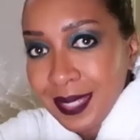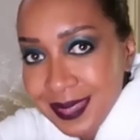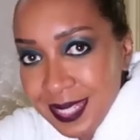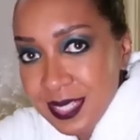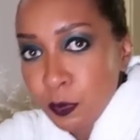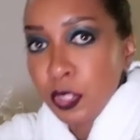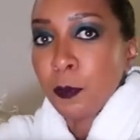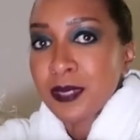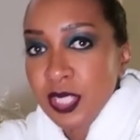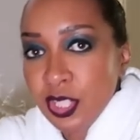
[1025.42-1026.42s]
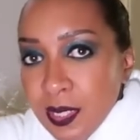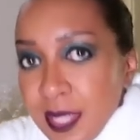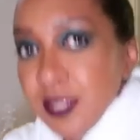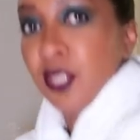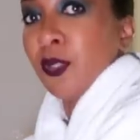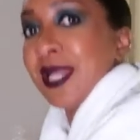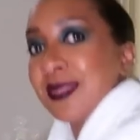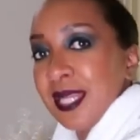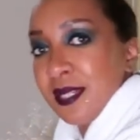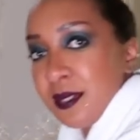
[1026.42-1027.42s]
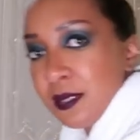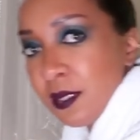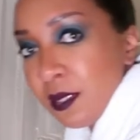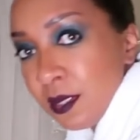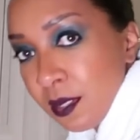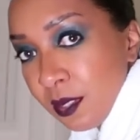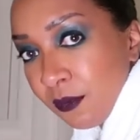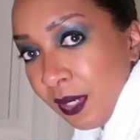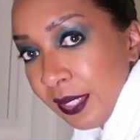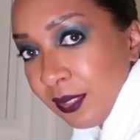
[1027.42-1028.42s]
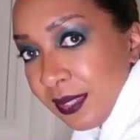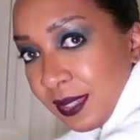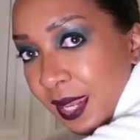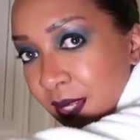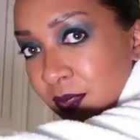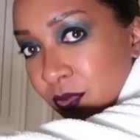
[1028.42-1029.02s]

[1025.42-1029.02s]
like this. And when you're positioned like that, you're like this, right? Like that.